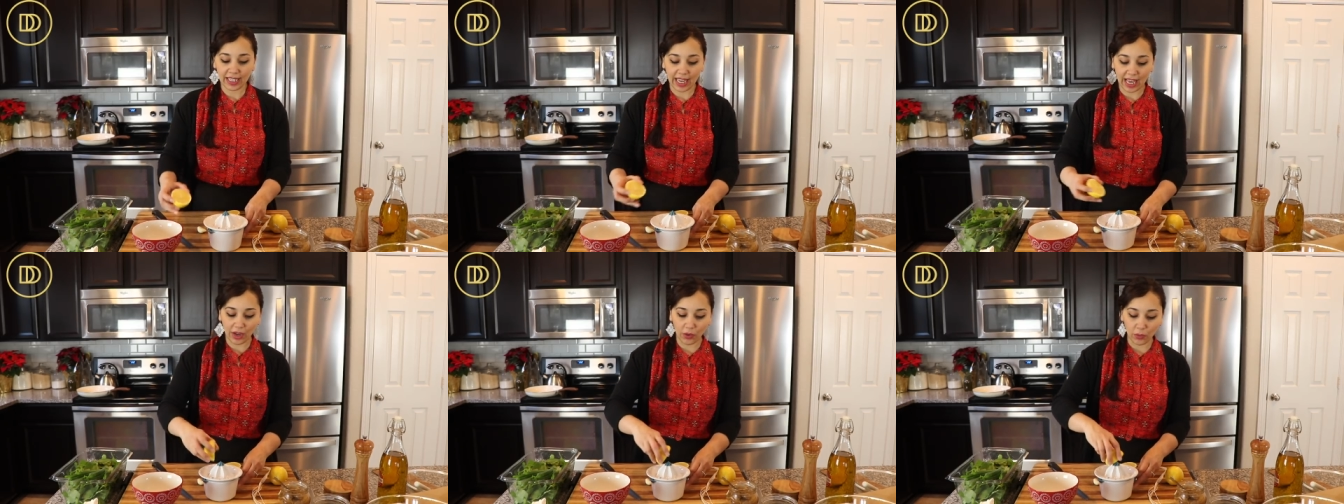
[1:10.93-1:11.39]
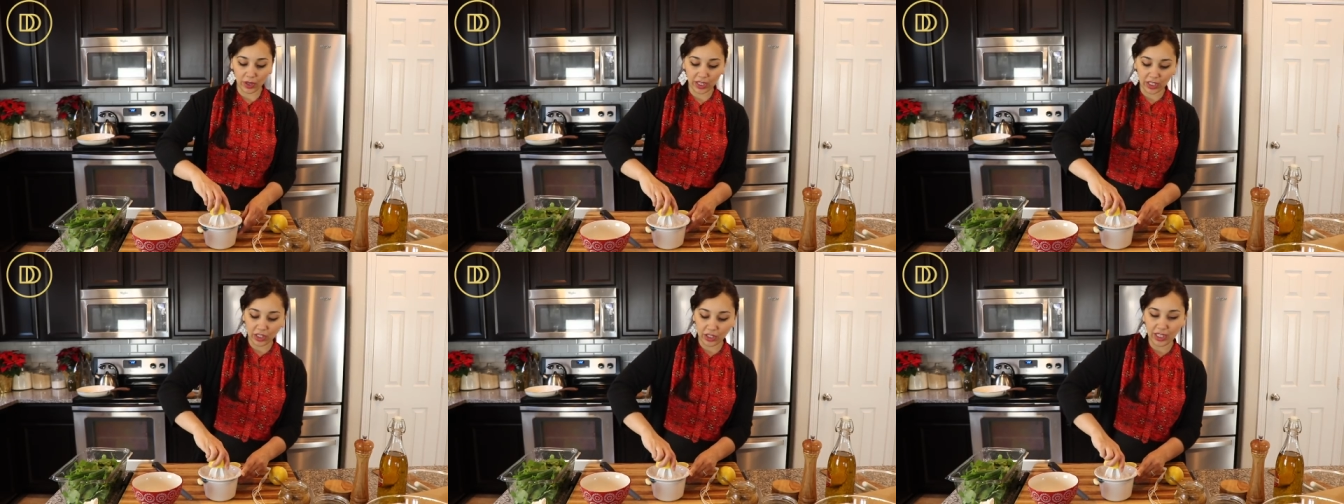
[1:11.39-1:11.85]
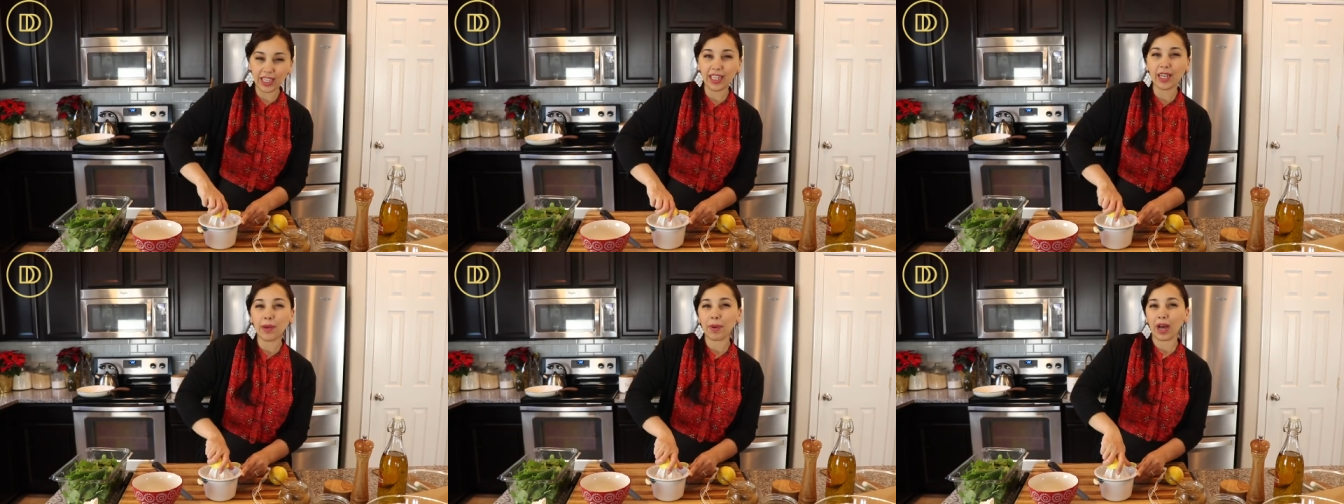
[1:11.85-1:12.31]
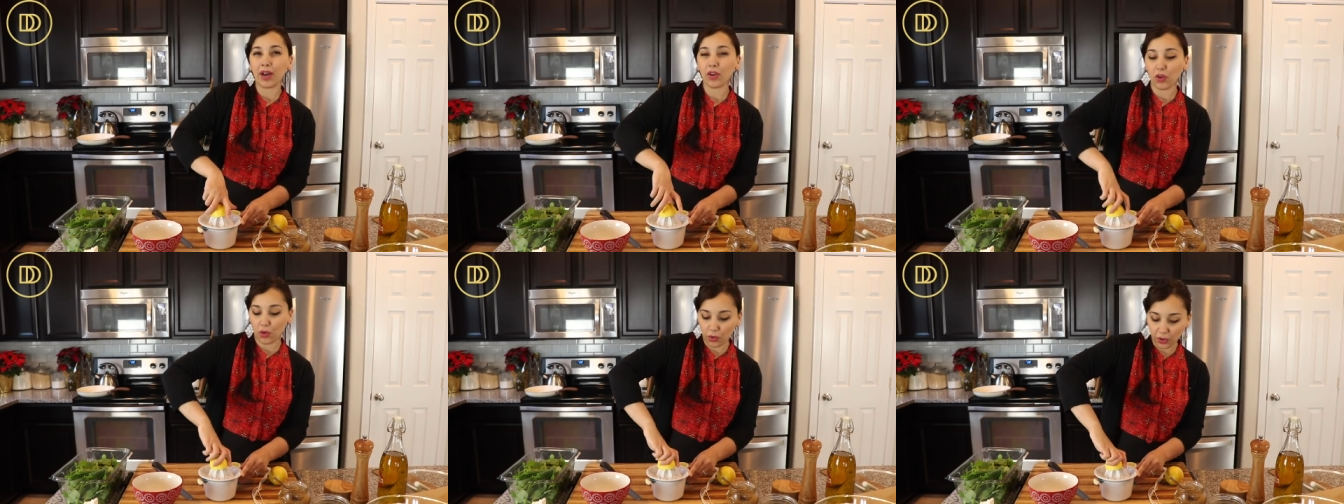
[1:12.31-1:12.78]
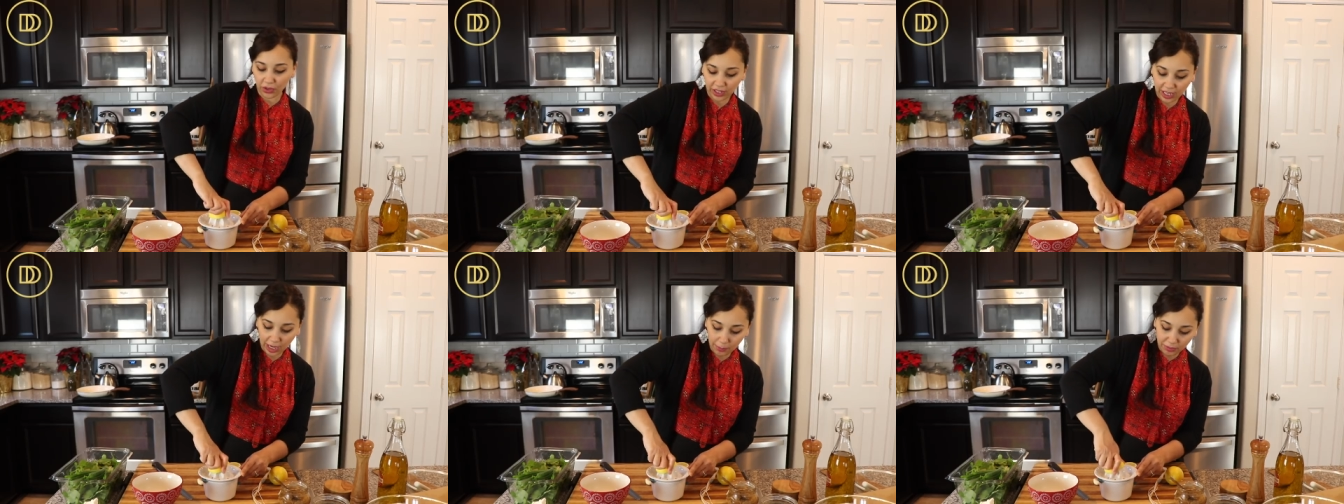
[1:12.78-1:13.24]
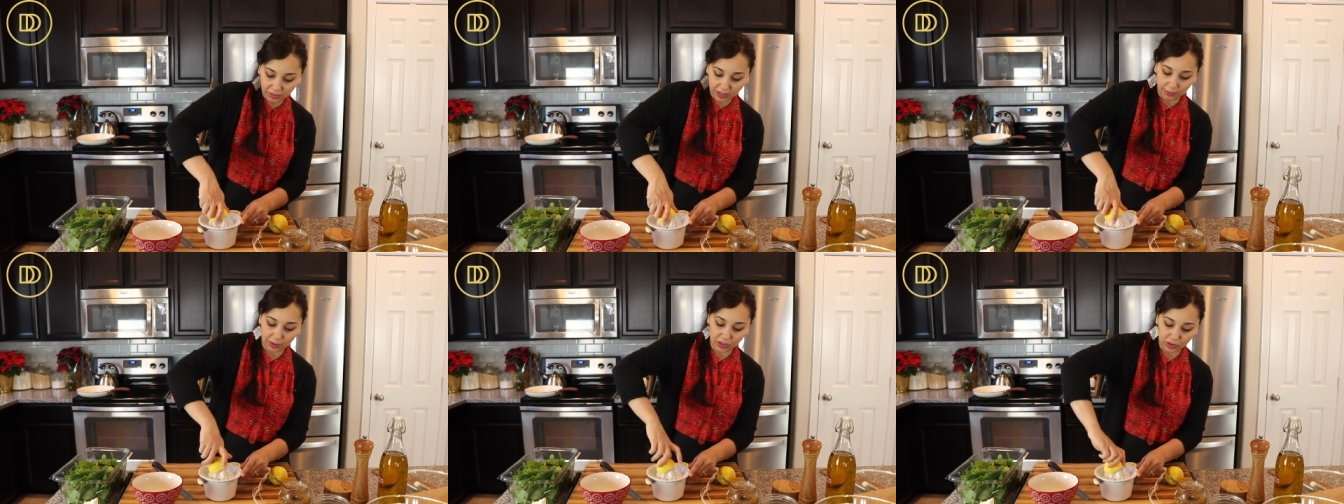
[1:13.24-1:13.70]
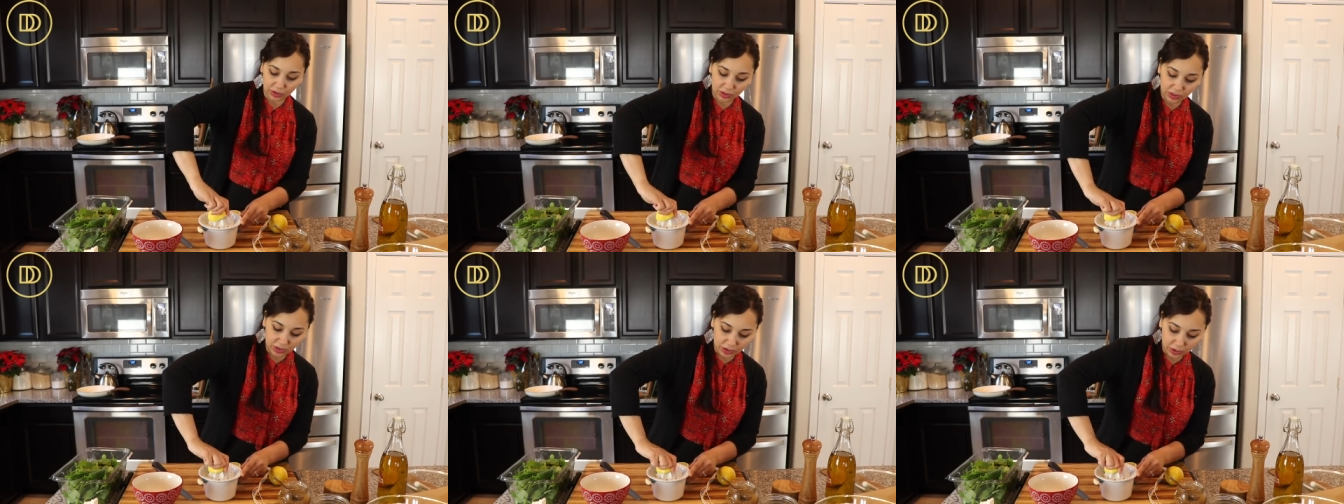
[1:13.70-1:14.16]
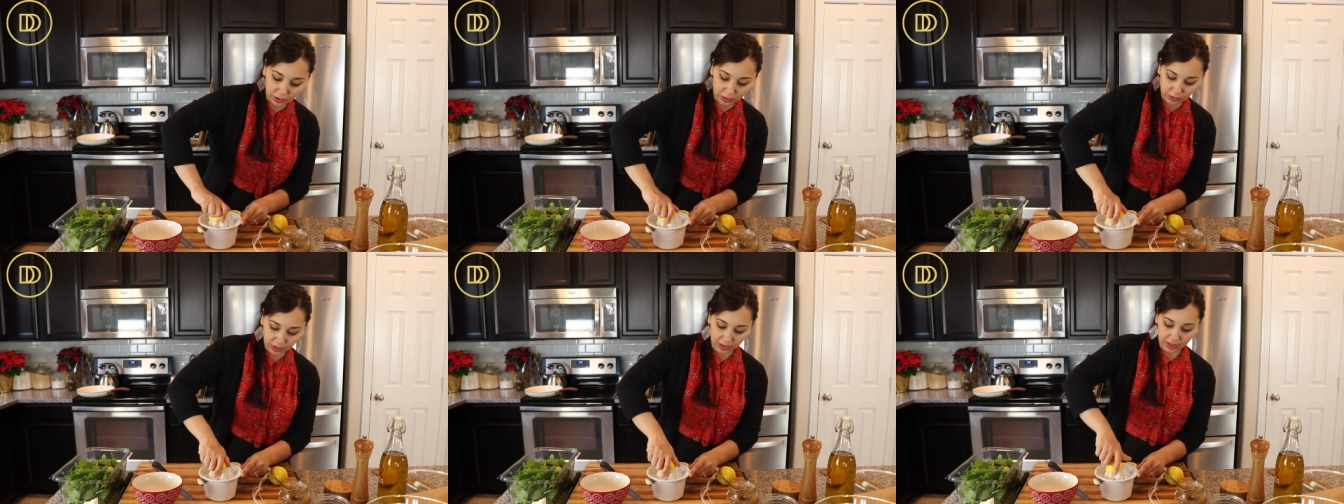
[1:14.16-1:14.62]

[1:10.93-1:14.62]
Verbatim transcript: Now we're going to need about a quarter cup of lemon juice, so